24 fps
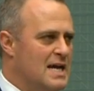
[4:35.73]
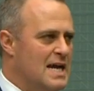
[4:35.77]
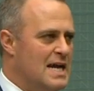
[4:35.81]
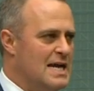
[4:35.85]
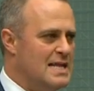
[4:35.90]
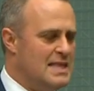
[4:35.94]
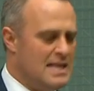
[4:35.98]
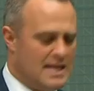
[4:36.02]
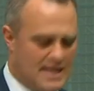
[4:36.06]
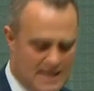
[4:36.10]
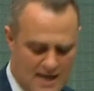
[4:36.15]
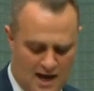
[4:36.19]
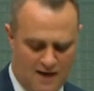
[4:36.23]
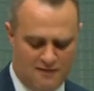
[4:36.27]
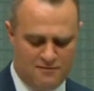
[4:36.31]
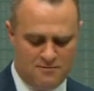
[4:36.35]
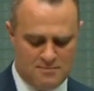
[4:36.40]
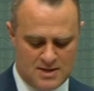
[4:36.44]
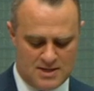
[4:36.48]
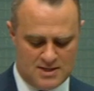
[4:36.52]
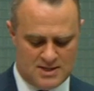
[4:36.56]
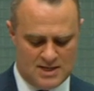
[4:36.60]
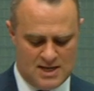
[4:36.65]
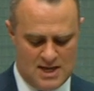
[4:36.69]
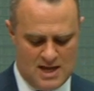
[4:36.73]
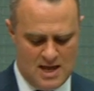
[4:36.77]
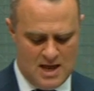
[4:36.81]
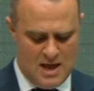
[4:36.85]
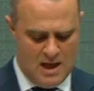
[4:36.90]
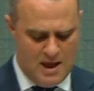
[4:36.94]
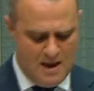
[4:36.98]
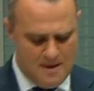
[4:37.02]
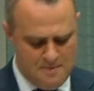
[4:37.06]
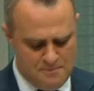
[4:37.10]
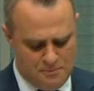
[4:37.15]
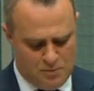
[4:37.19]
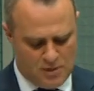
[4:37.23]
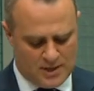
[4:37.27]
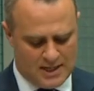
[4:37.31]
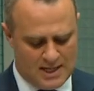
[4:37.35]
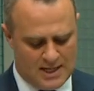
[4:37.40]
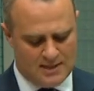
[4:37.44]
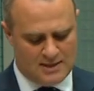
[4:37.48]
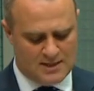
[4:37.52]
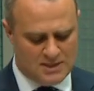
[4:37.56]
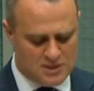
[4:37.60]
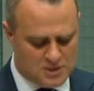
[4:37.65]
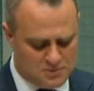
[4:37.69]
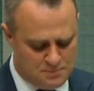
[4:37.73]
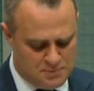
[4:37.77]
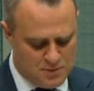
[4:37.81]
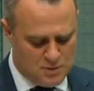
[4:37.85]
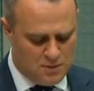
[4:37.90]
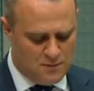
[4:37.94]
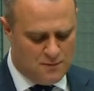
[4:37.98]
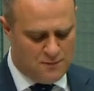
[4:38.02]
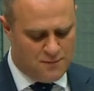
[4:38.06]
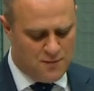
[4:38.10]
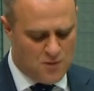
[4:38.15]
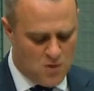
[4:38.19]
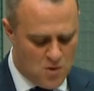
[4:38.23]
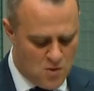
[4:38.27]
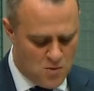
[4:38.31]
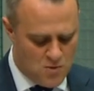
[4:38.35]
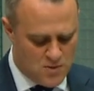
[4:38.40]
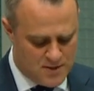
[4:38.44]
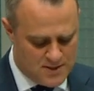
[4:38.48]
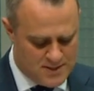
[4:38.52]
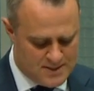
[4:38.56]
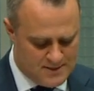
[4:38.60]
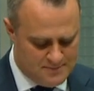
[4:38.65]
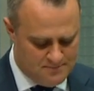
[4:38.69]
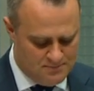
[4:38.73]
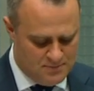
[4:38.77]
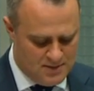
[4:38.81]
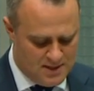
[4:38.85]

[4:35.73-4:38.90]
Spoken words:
and the government in bringing this bill forward.